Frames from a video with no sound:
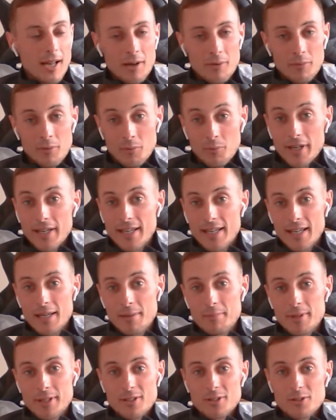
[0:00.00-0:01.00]
Well, we're
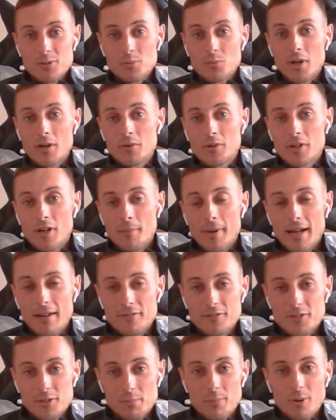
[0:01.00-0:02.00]
here because Welcomm
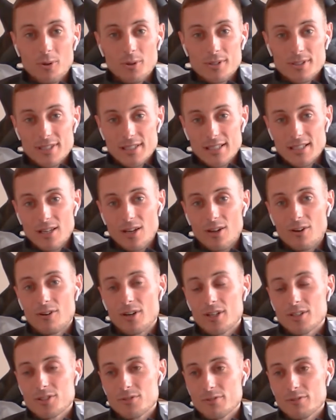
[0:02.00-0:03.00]
have supported
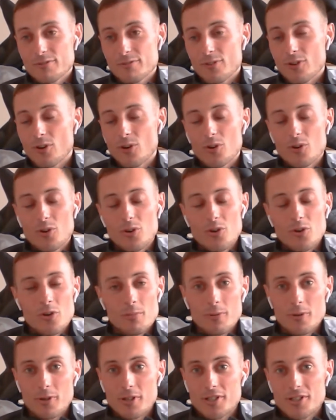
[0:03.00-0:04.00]
LOROS for
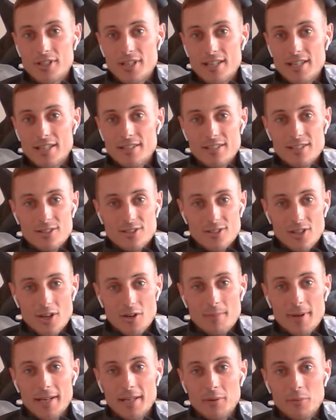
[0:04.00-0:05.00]
numerous years in
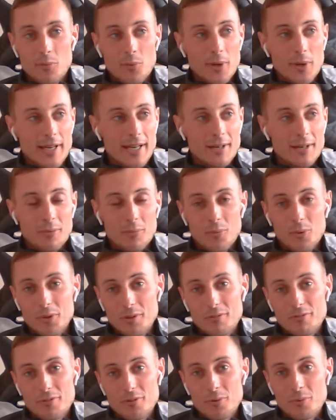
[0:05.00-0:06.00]
so many weird and
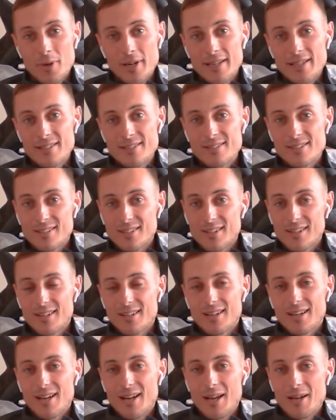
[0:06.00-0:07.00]
wonderful ways.
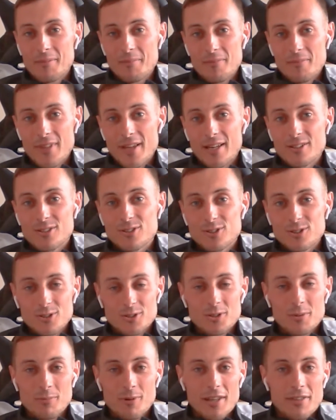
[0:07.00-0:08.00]
They are
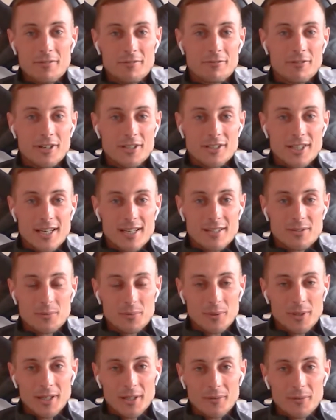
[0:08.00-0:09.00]
such a breath of fresh air
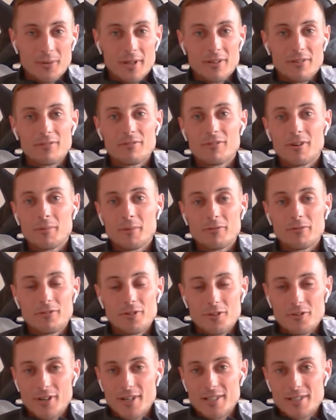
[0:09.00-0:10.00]
to work with from a
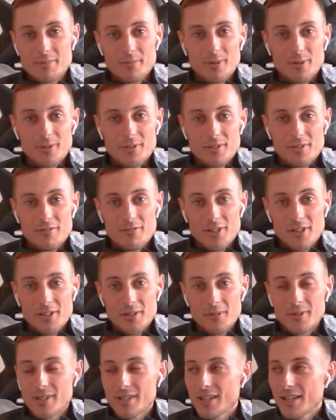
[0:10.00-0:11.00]
fundraising point of
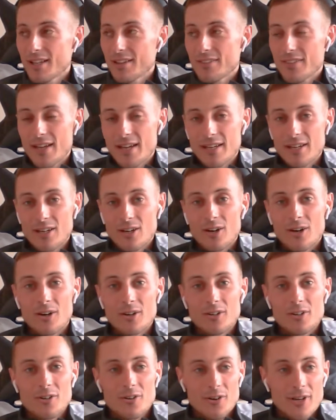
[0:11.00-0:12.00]
view. They
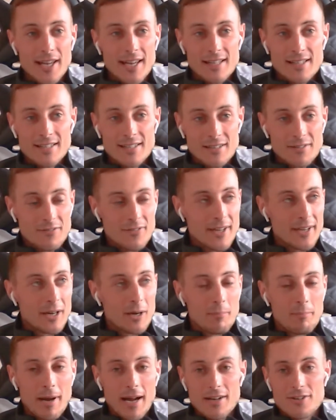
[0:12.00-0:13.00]
are creative, they
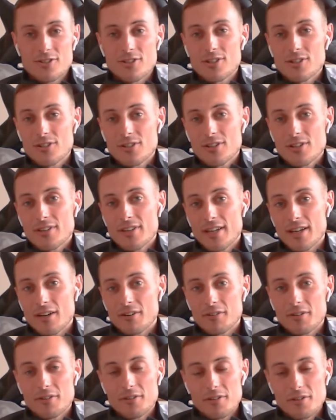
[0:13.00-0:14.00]
are passionate, they
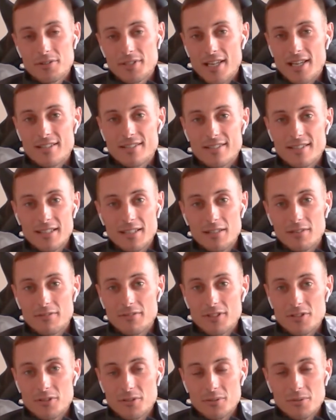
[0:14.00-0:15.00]
are enthusiastic
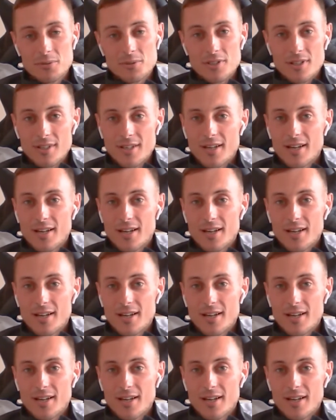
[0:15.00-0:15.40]
individuals,